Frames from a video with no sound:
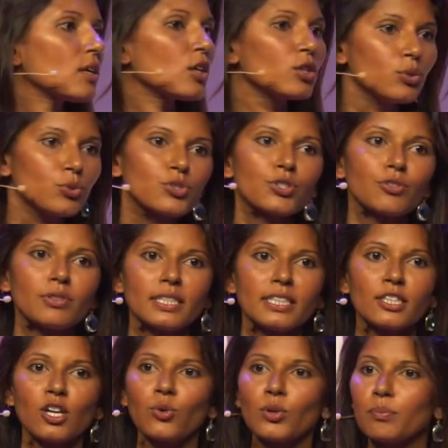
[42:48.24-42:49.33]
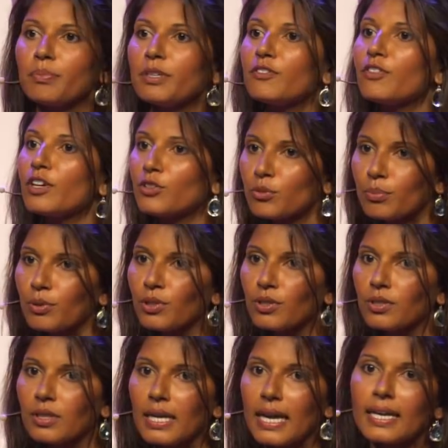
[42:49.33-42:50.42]
lose their ego and be vulnerable
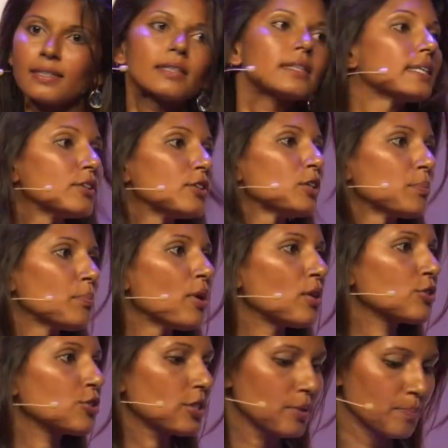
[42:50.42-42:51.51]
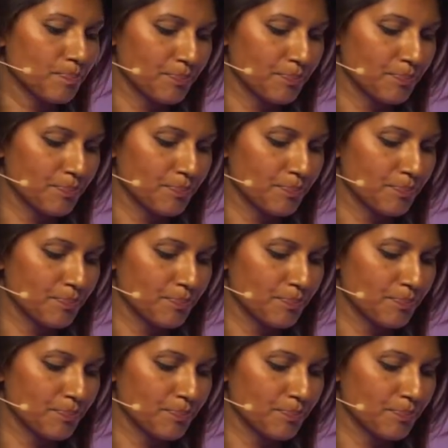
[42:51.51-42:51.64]
and lead the apology.